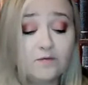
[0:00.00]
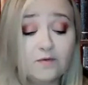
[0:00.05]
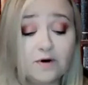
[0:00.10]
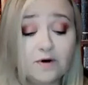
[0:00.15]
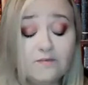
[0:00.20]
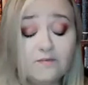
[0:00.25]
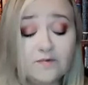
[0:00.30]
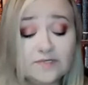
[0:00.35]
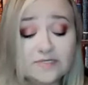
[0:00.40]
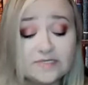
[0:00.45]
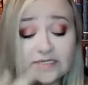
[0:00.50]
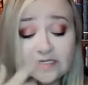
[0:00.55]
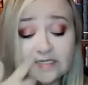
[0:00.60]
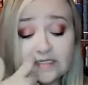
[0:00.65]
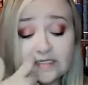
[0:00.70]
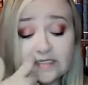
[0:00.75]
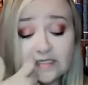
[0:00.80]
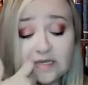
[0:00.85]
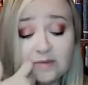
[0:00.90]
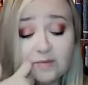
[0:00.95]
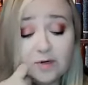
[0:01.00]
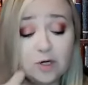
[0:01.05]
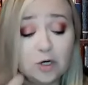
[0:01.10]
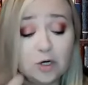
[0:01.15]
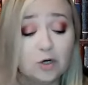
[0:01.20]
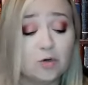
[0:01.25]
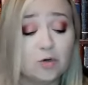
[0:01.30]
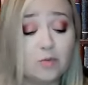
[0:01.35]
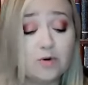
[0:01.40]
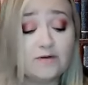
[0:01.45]
For emphasis, the demon
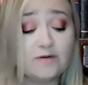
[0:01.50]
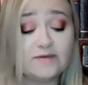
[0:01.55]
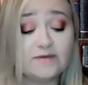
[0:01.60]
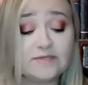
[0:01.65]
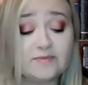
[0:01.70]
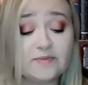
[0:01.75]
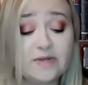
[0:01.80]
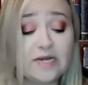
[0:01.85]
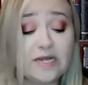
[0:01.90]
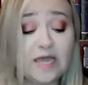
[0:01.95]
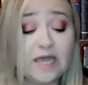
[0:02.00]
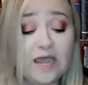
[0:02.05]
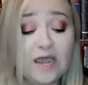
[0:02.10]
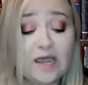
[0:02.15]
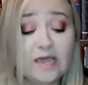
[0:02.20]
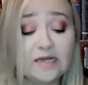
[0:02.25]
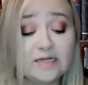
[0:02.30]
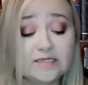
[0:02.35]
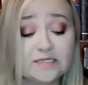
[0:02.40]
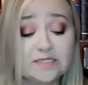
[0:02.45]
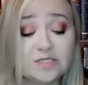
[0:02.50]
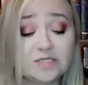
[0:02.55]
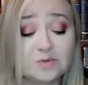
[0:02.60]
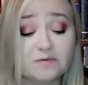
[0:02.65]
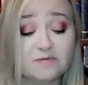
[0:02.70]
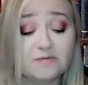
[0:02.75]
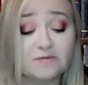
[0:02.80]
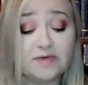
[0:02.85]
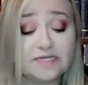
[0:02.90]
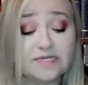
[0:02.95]
curled one of his meaty hands
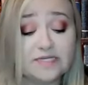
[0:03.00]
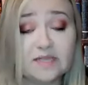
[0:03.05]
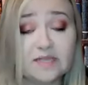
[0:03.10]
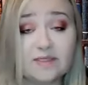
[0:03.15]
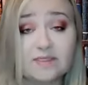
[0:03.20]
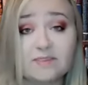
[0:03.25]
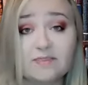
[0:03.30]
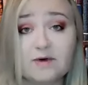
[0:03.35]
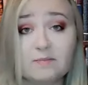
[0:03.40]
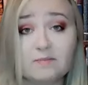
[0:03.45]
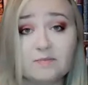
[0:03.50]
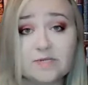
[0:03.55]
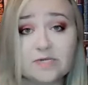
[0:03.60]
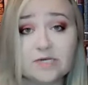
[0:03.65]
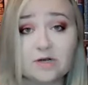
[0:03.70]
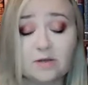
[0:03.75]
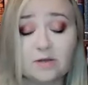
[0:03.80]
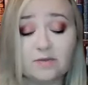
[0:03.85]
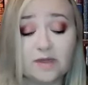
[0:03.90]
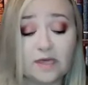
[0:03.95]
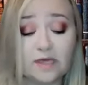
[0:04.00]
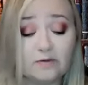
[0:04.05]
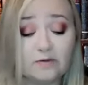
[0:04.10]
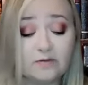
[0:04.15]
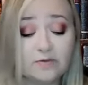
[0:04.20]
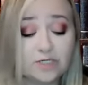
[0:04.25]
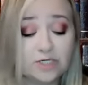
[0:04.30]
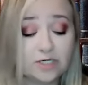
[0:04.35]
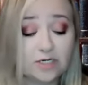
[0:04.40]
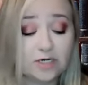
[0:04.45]
into a fist and thumped it on the
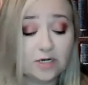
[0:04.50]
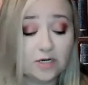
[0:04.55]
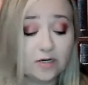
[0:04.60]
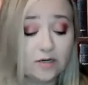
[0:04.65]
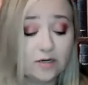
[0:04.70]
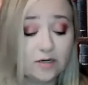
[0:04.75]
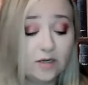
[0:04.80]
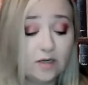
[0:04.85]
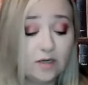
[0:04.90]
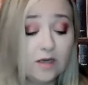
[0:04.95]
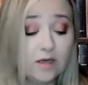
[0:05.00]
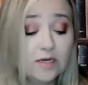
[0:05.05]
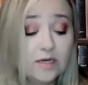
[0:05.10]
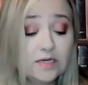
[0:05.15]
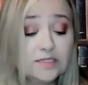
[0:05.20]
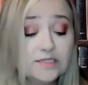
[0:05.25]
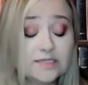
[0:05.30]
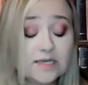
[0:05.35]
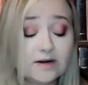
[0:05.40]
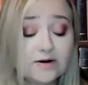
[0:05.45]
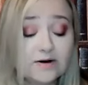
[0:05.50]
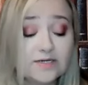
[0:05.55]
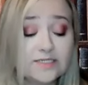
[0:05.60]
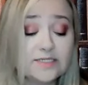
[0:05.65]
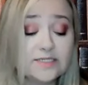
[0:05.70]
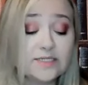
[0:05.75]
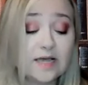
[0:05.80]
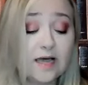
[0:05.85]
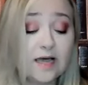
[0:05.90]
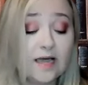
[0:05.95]
counter.
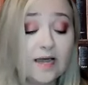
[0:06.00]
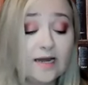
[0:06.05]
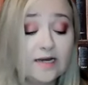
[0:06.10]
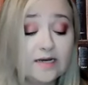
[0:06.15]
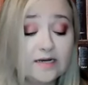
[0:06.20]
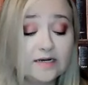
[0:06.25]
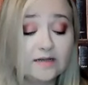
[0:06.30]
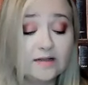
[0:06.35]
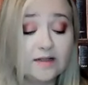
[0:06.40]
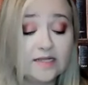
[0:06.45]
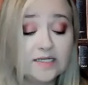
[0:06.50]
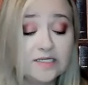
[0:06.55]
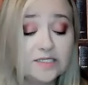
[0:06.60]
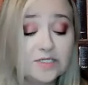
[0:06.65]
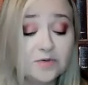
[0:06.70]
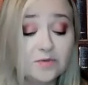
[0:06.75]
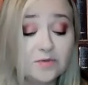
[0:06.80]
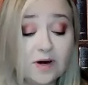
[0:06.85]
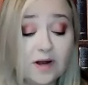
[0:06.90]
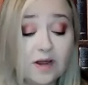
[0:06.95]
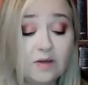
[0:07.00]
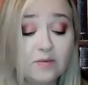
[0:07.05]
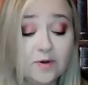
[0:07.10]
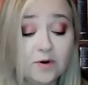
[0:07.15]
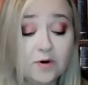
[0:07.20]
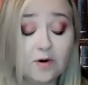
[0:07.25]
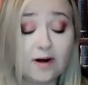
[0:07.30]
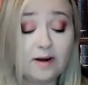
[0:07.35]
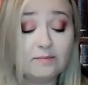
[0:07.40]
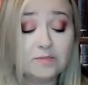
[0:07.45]
Cyrus sighed and glanced around
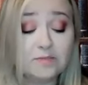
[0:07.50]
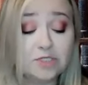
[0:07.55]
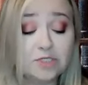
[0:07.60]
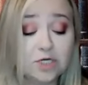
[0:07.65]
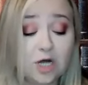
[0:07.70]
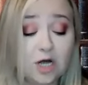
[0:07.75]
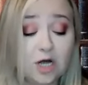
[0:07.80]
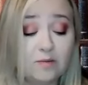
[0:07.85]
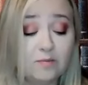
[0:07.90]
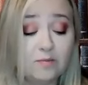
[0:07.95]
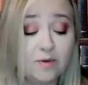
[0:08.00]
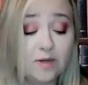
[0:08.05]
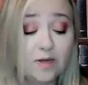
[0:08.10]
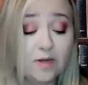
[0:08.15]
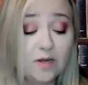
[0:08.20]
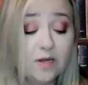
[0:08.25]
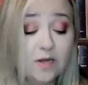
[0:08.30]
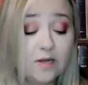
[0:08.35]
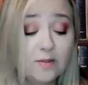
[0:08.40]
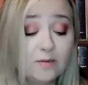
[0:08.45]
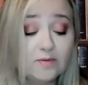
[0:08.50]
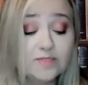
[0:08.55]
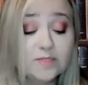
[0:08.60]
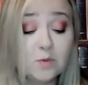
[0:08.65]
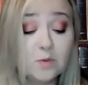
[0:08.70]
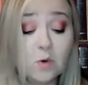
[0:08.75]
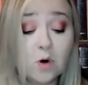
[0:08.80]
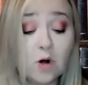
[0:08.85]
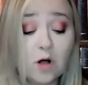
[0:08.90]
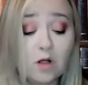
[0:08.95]
the cramped shop. There
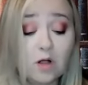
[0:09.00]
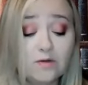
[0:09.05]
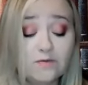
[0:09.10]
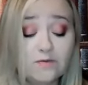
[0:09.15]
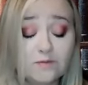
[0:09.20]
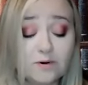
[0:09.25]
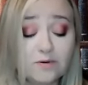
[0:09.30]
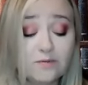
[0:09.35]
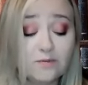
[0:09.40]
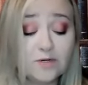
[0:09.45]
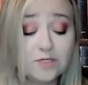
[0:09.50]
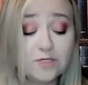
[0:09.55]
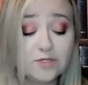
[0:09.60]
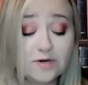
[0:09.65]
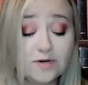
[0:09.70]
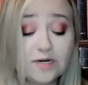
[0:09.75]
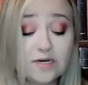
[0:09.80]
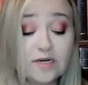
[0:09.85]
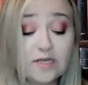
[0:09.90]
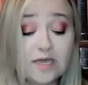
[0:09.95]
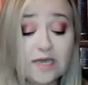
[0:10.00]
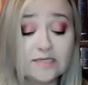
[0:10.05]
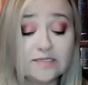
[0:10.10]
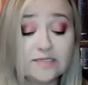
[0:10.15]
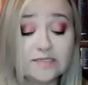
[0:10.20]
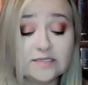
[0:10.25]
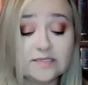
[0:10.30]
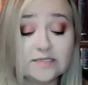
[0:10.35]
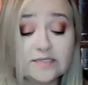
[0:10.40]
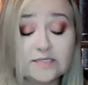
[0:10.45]
was a wall of refrigerated
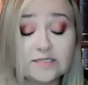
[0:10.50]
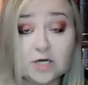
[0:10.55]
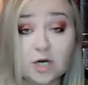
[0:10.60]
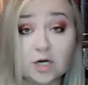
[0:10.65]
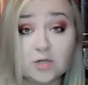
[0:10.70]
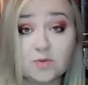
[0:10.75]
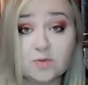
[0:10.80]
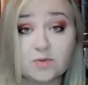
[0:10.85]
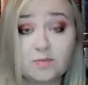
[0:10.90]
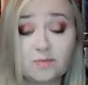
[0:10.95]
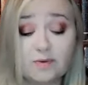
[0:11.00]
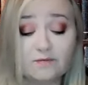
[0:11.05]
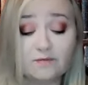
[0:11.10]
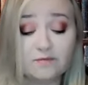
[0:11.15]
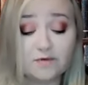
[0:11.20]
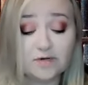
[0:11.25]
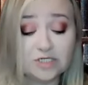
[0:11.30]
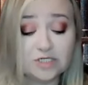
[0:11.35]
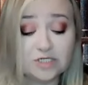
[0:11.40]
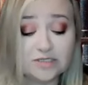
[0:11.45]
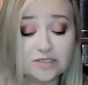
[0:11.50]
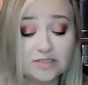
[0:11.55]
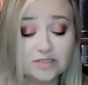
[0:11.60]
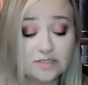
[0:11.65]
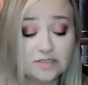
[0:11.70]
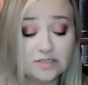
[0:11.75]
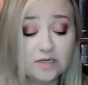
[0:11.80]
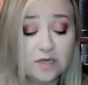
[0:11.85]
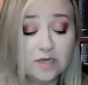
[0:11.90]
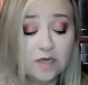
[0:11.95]
cases stocked with
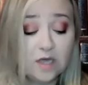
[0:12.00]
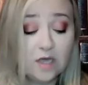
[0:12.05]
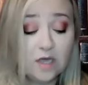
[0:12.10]
beverages.